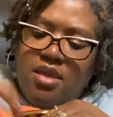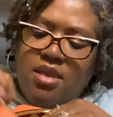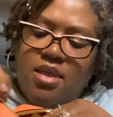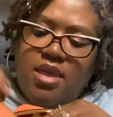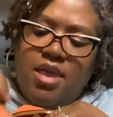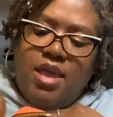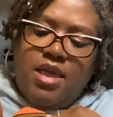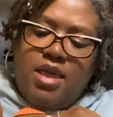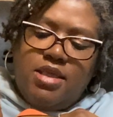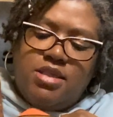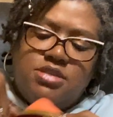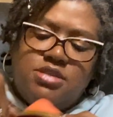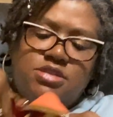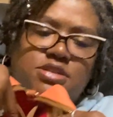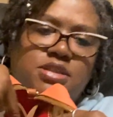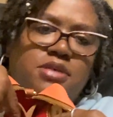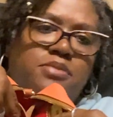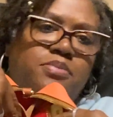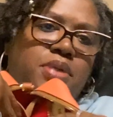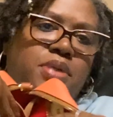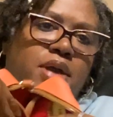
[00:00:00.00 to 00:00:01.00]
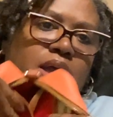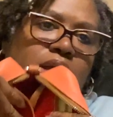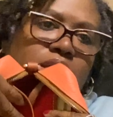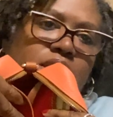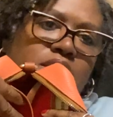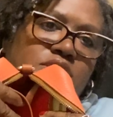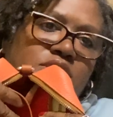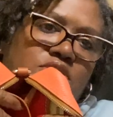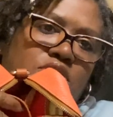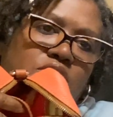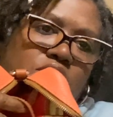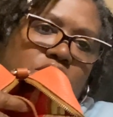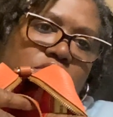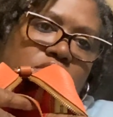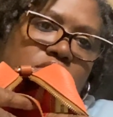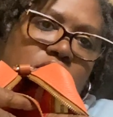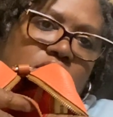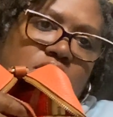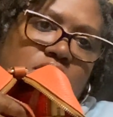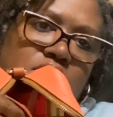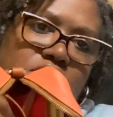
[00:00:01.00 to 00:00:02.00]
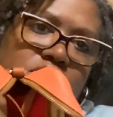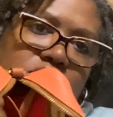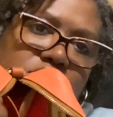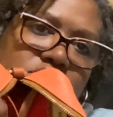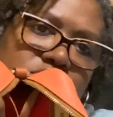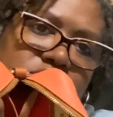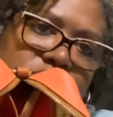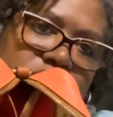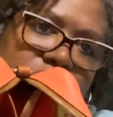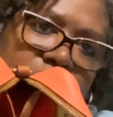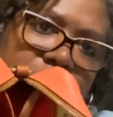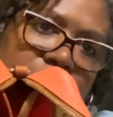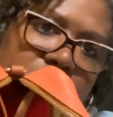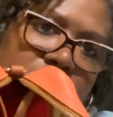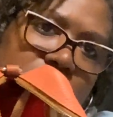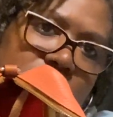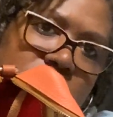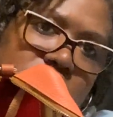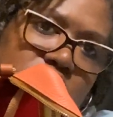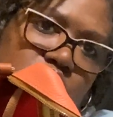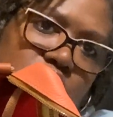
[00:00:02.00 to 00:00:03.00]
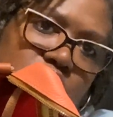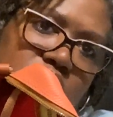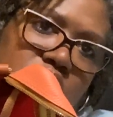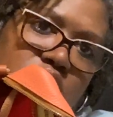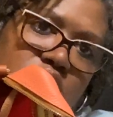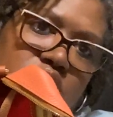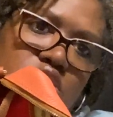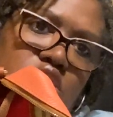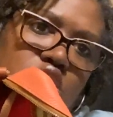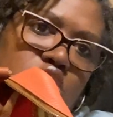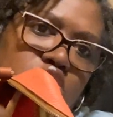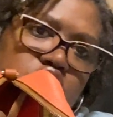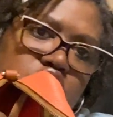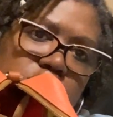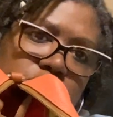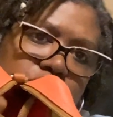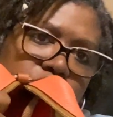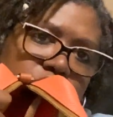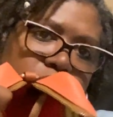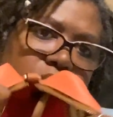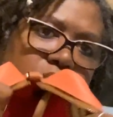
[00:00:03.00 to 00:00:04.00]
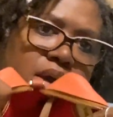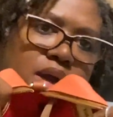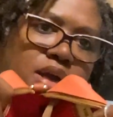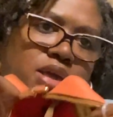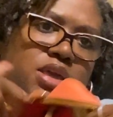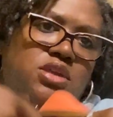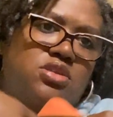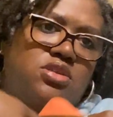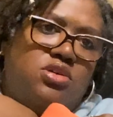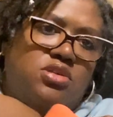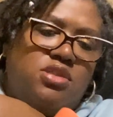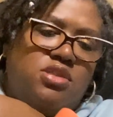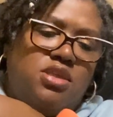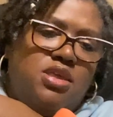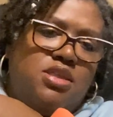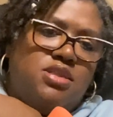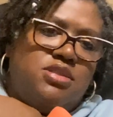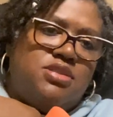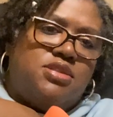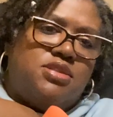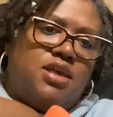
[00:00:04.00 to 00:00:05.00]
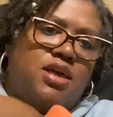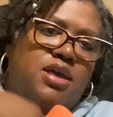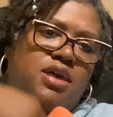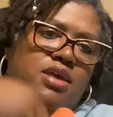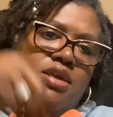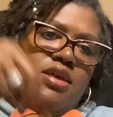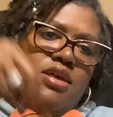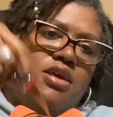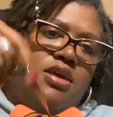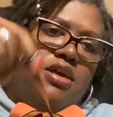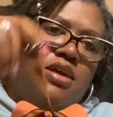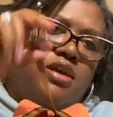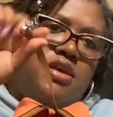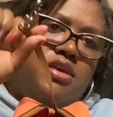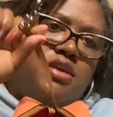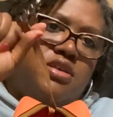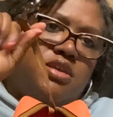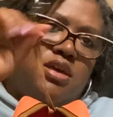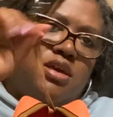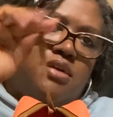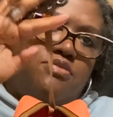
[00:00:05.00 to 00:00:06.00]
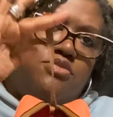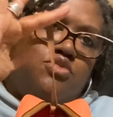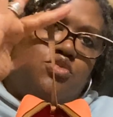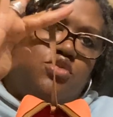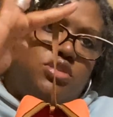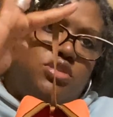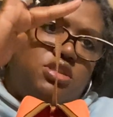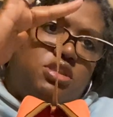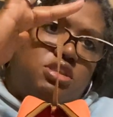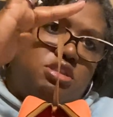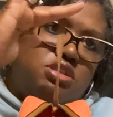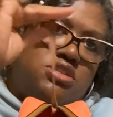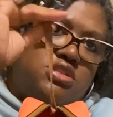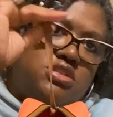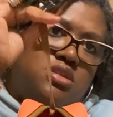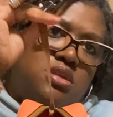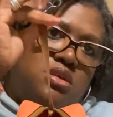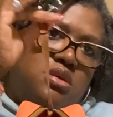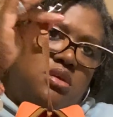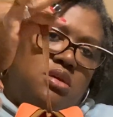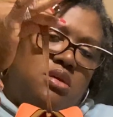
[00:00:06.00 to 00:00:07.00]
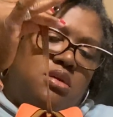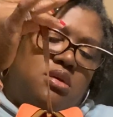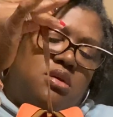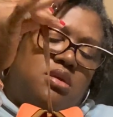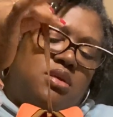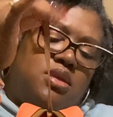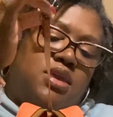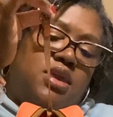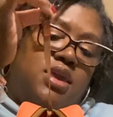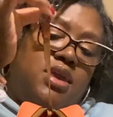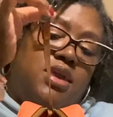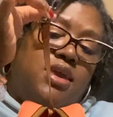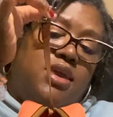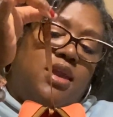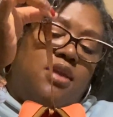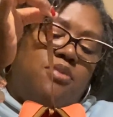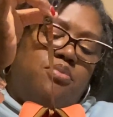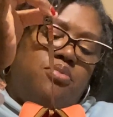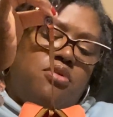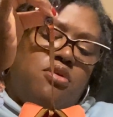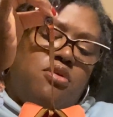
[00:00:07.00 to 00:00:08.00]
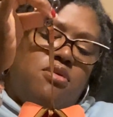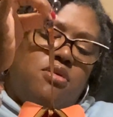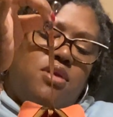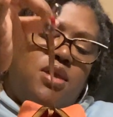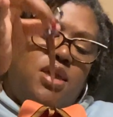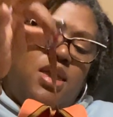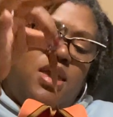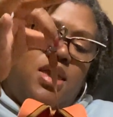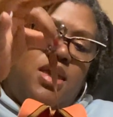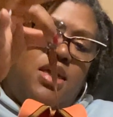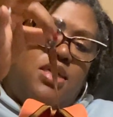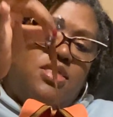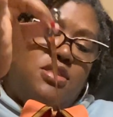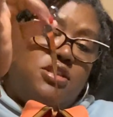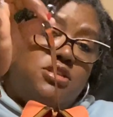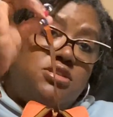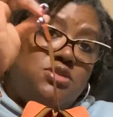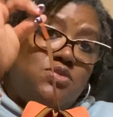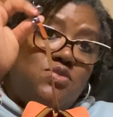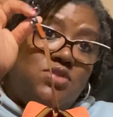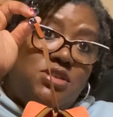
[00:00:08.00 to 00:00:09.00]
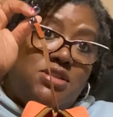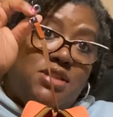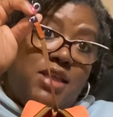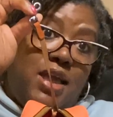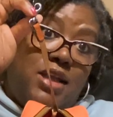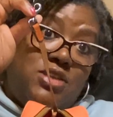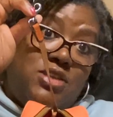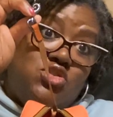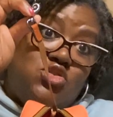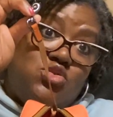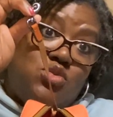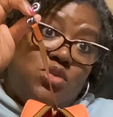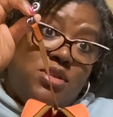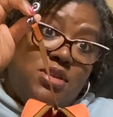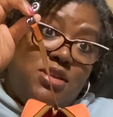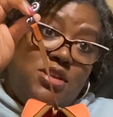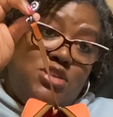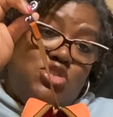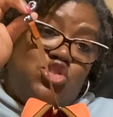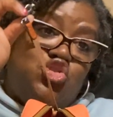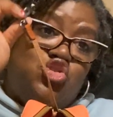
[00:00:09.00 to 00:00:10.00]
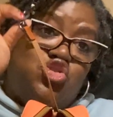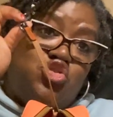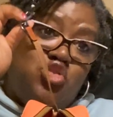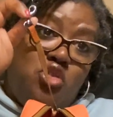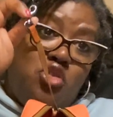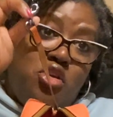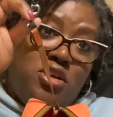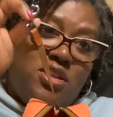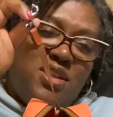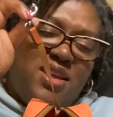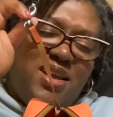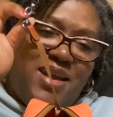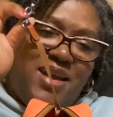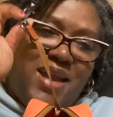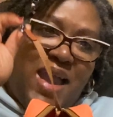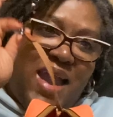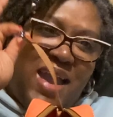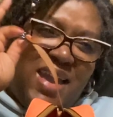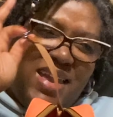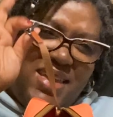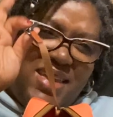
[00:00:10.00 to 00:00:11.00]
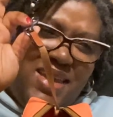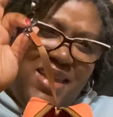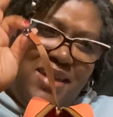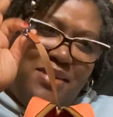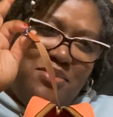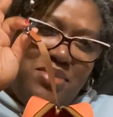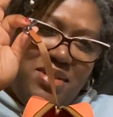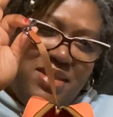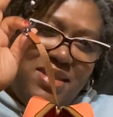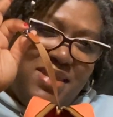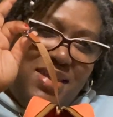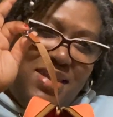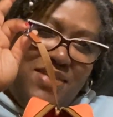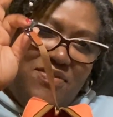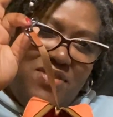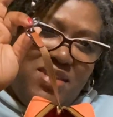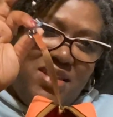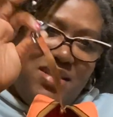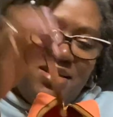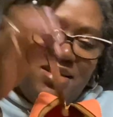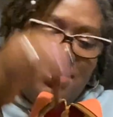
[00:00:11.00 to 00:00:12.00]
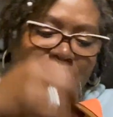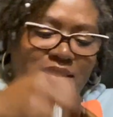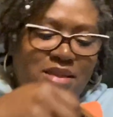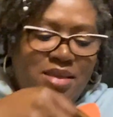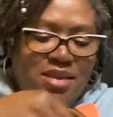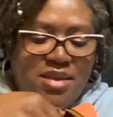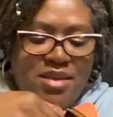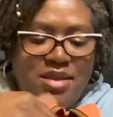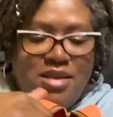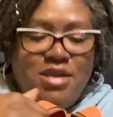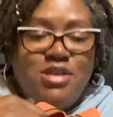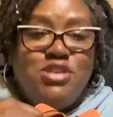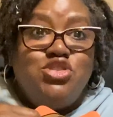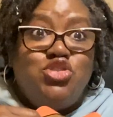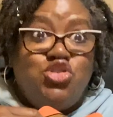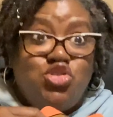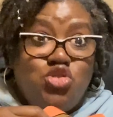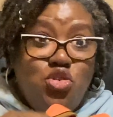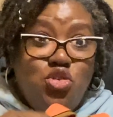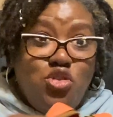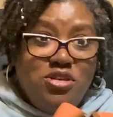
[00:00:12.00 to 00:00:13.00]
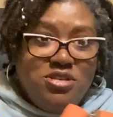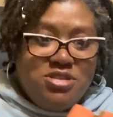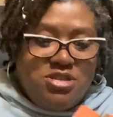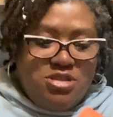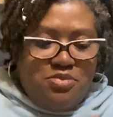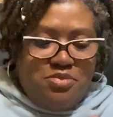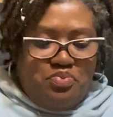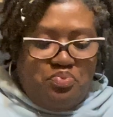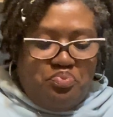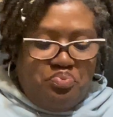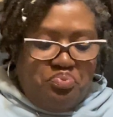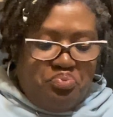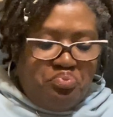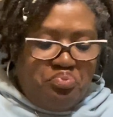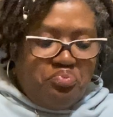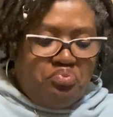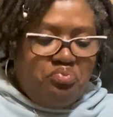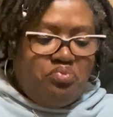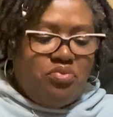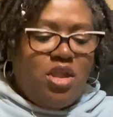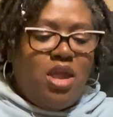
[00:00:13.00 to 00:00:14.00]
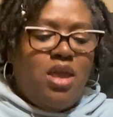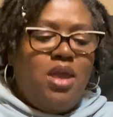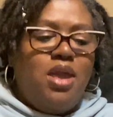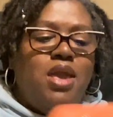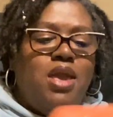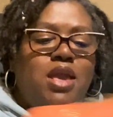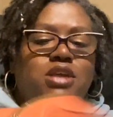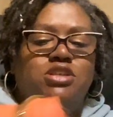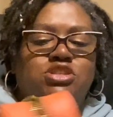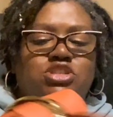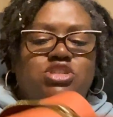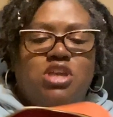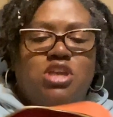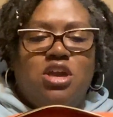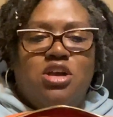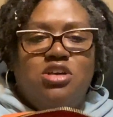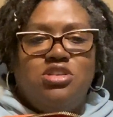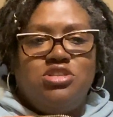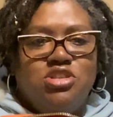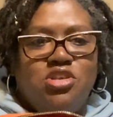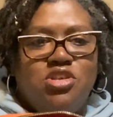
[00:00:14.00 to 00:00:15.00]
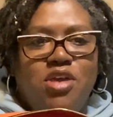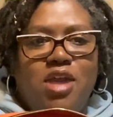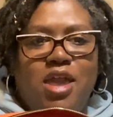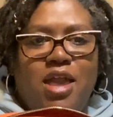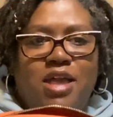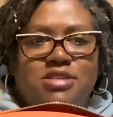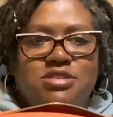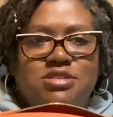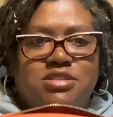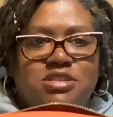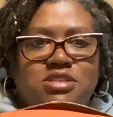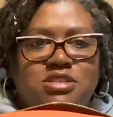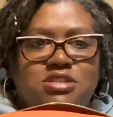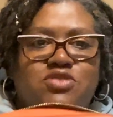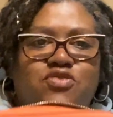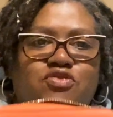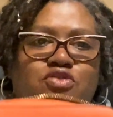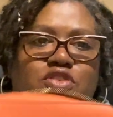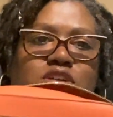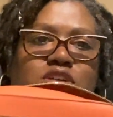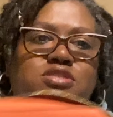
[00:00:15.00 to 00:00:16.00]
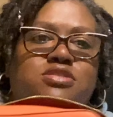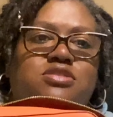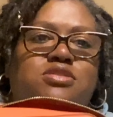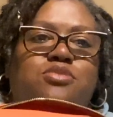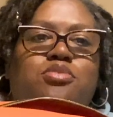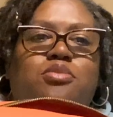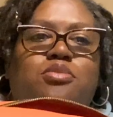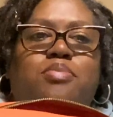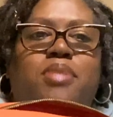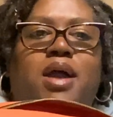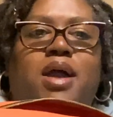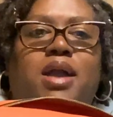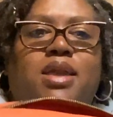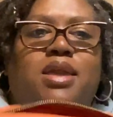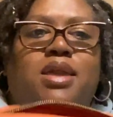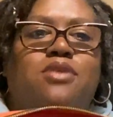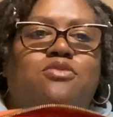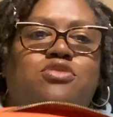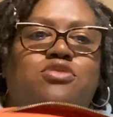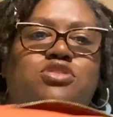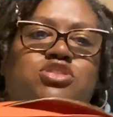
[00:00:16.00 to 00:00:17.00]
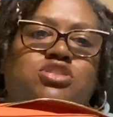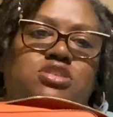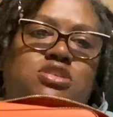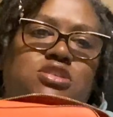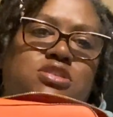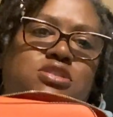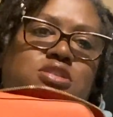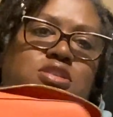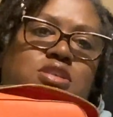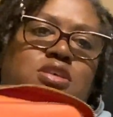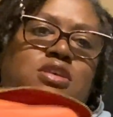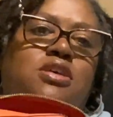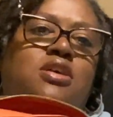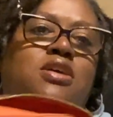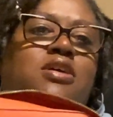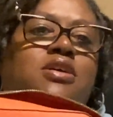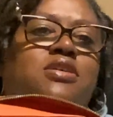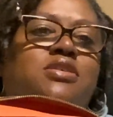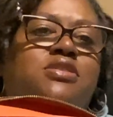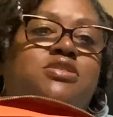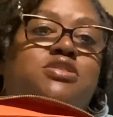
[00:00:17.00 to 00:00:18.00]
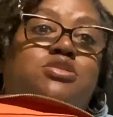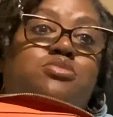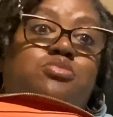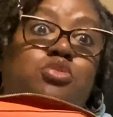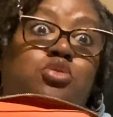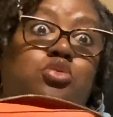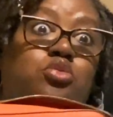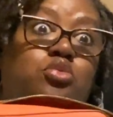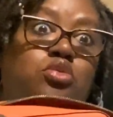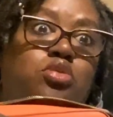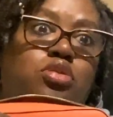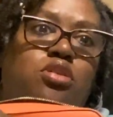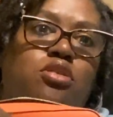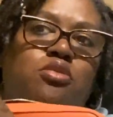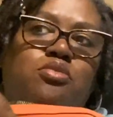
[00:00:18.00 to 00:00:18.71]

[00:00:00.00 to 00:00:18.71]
a slip pocket on the other side as well. No zipper pocket on the inside. Come with this Key Keeper. And this one is actually short. I can't believe it. Short. And she also has this front zipper pocket, which is smooth.